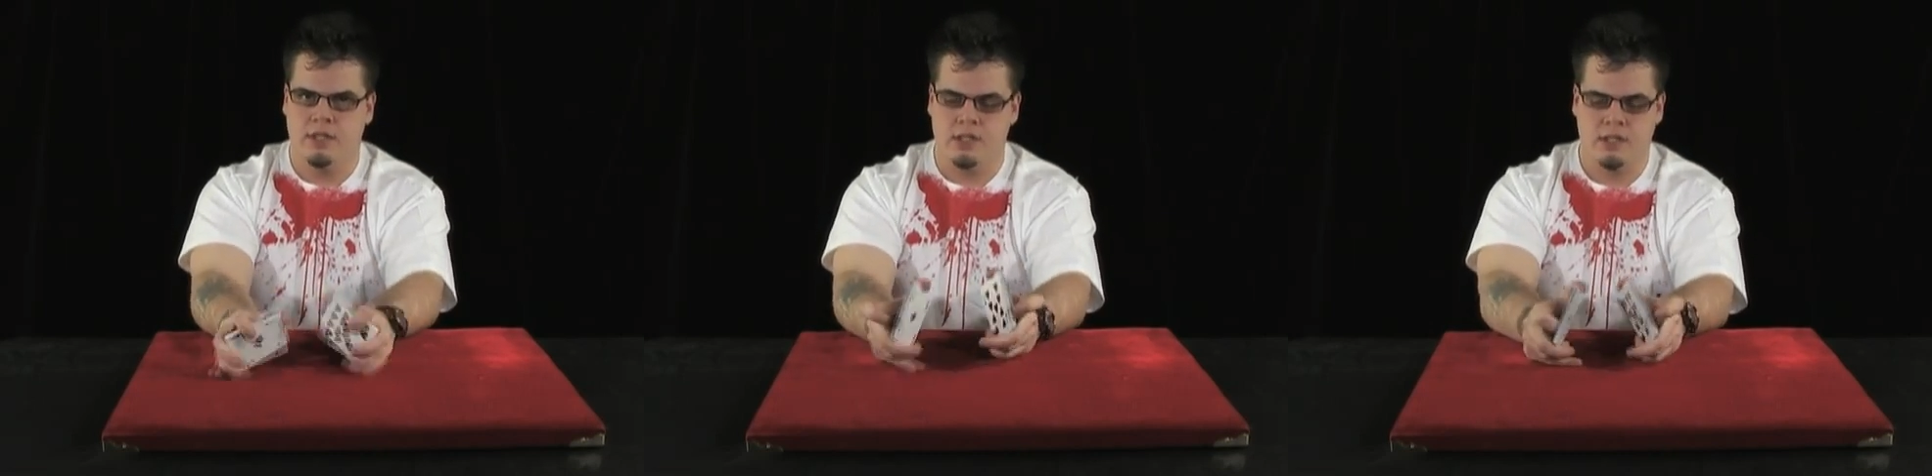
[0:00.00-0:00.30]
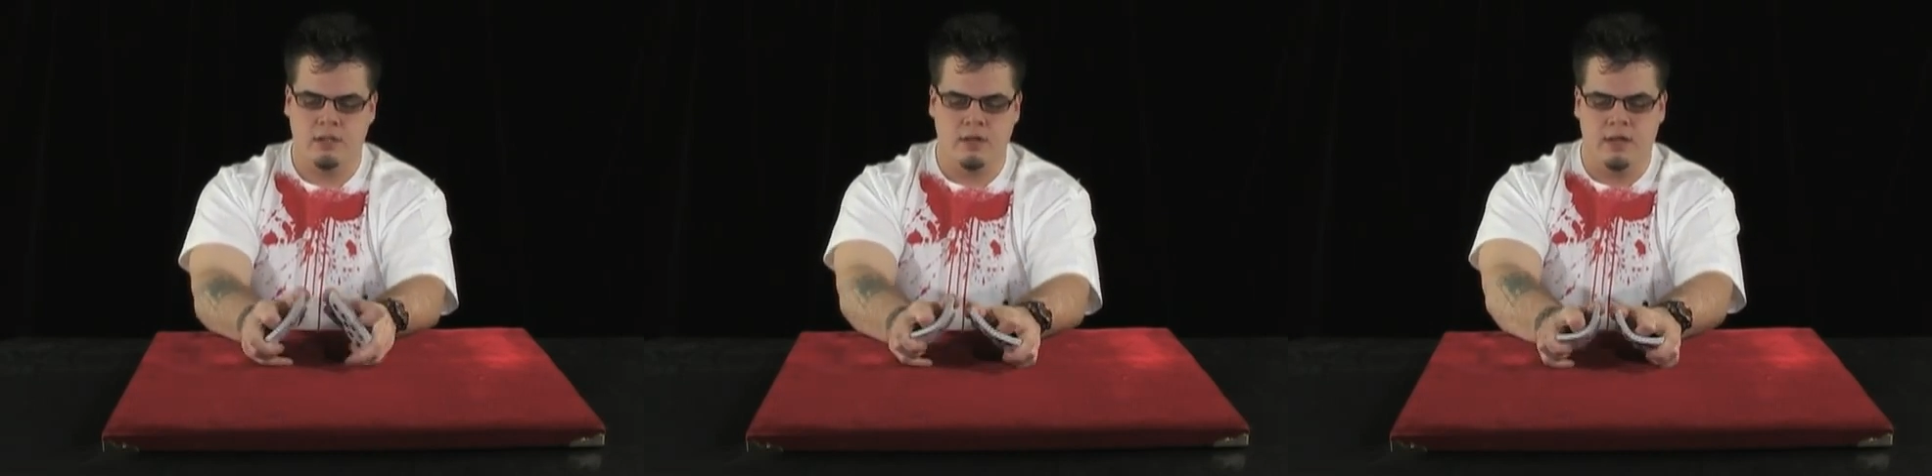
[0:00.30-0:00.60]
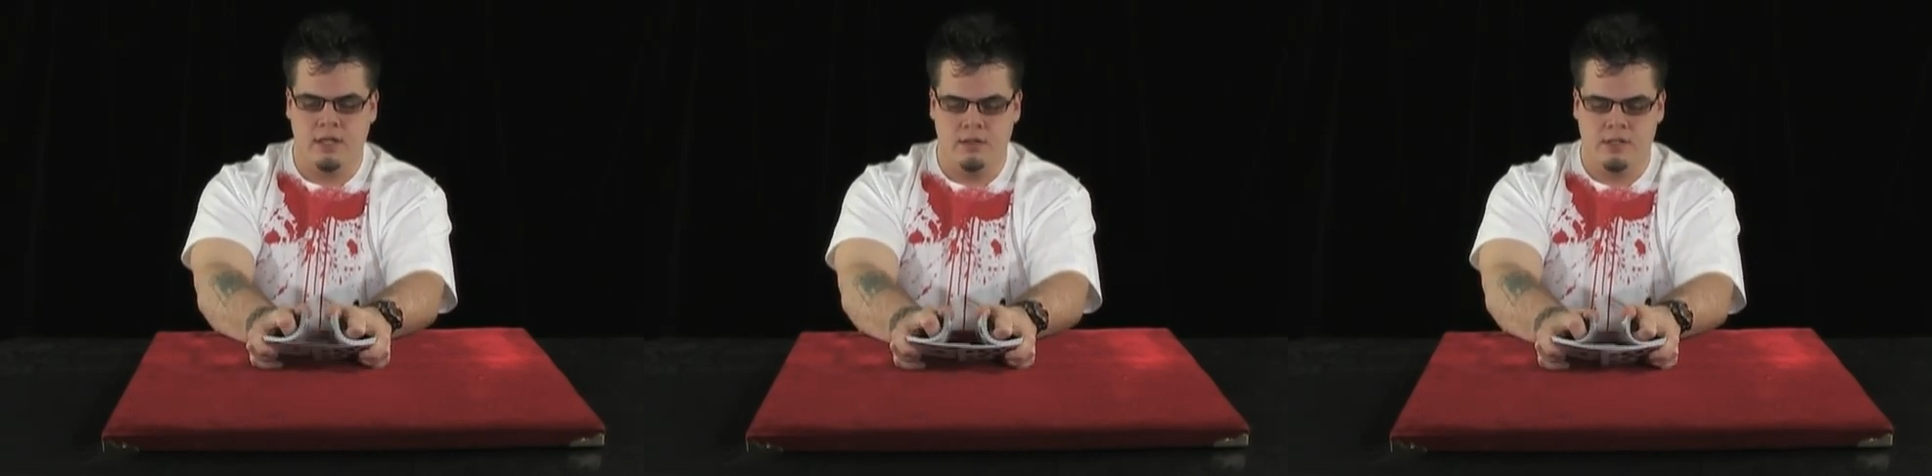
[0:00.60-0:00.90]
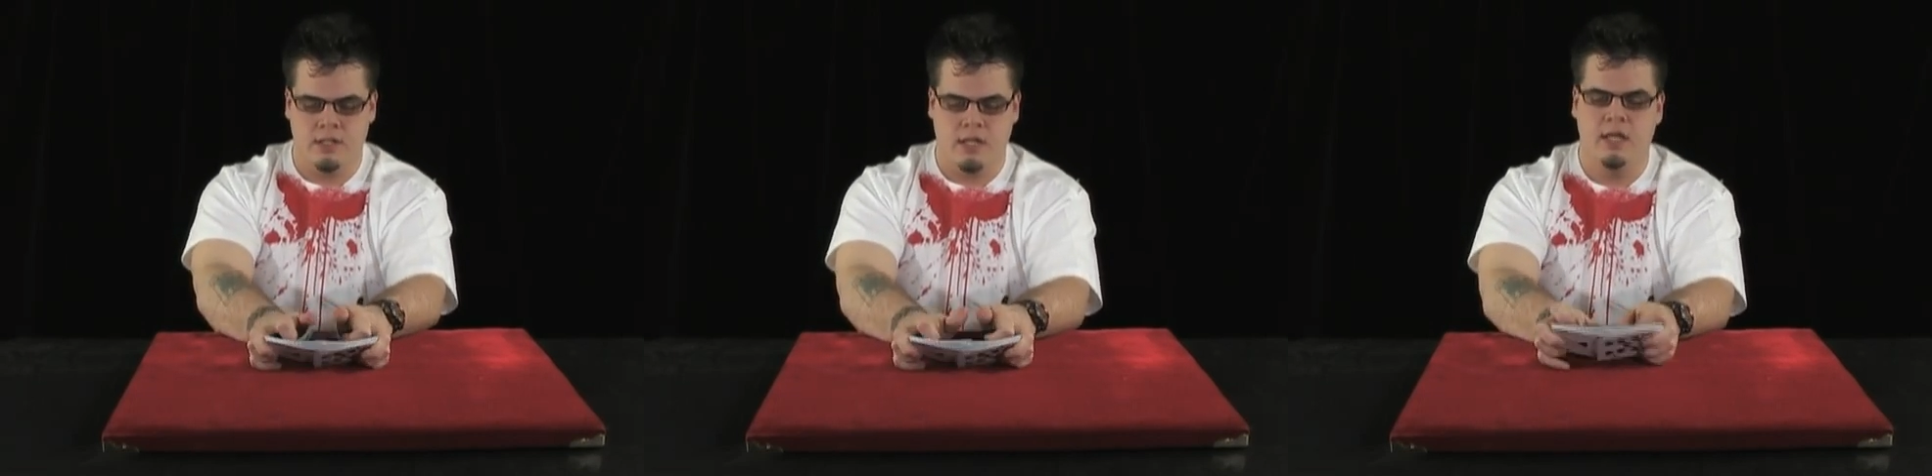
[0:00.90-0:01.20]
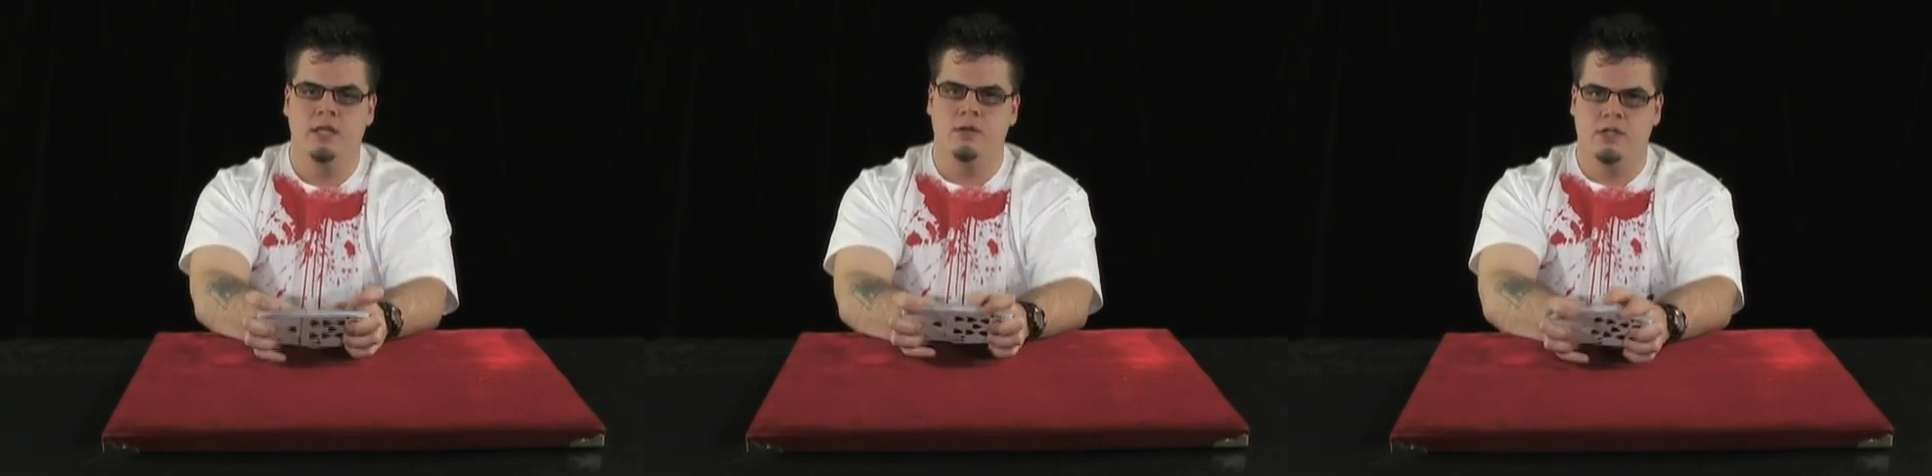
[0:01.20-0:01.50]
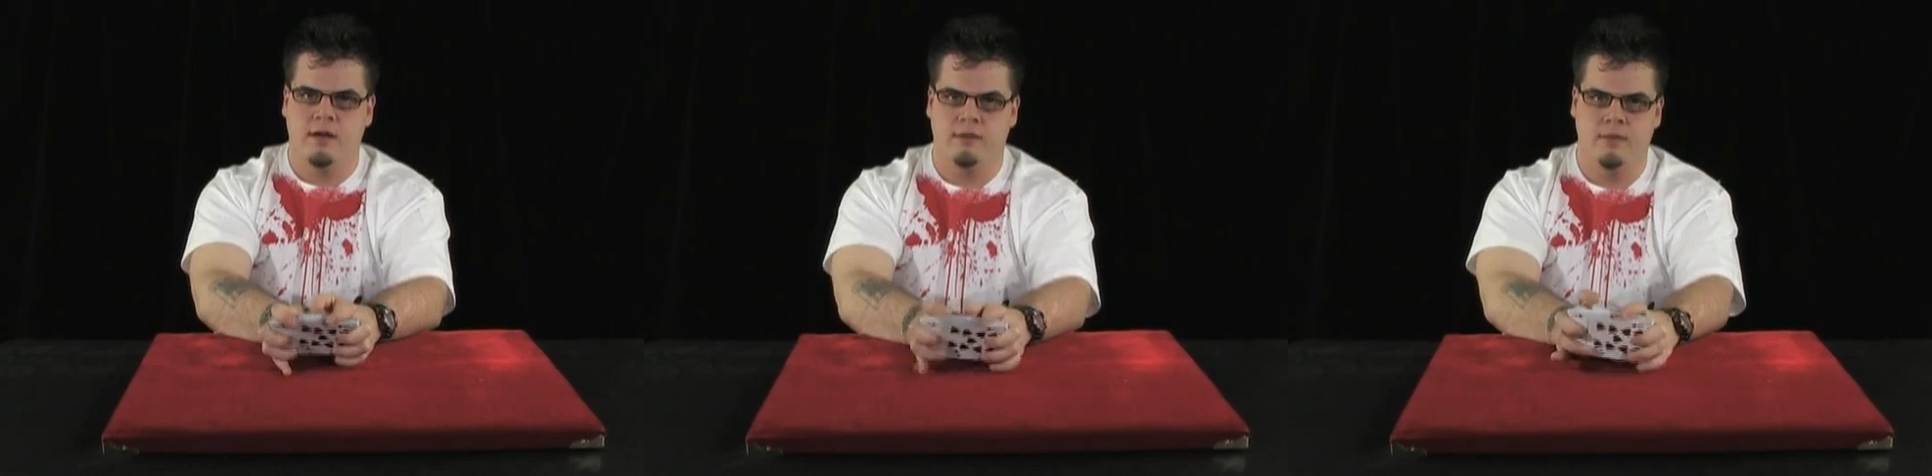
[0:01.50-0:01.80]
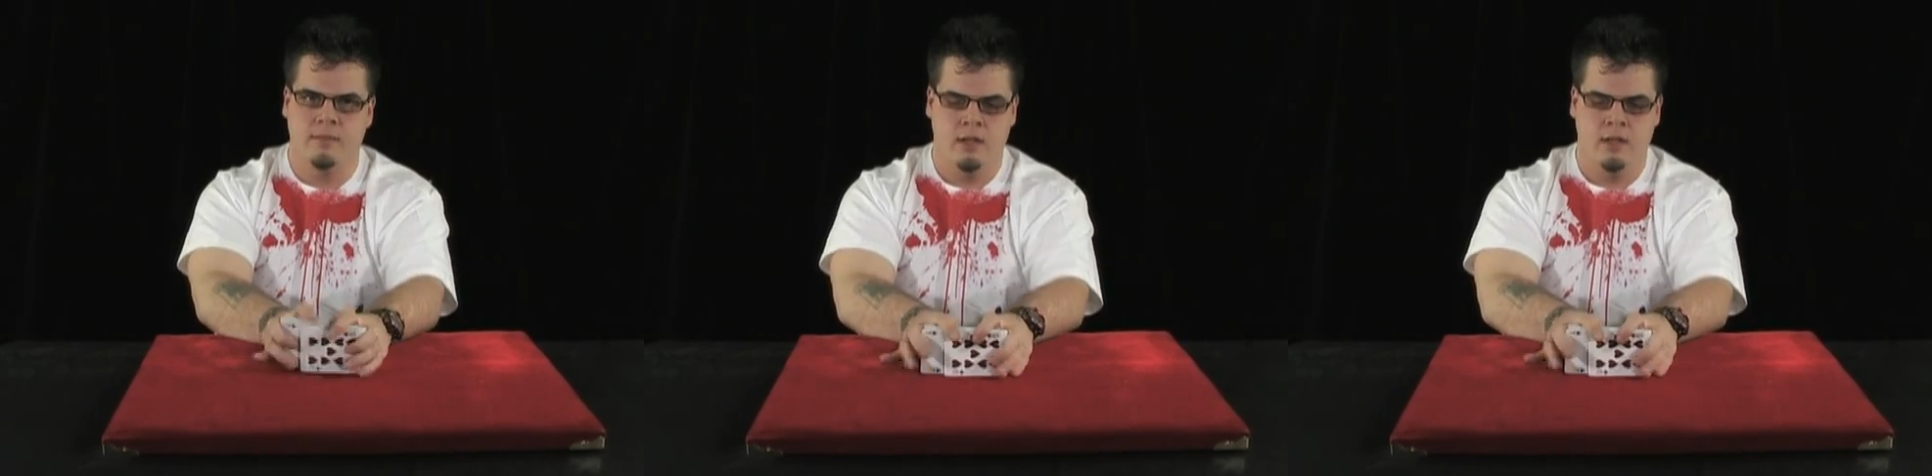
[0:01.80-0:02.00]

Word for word: just learned. It uses the Hindu shuffle.